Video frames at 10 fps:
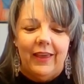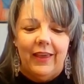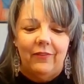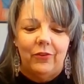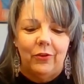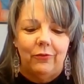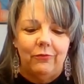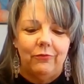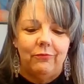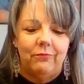I have
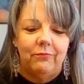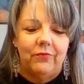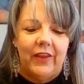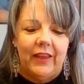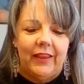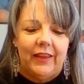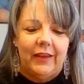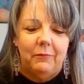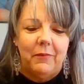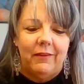no
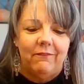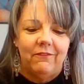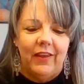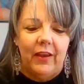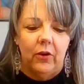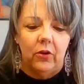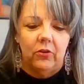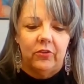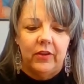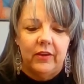feeling in my
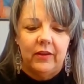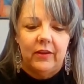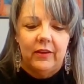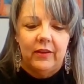fingers.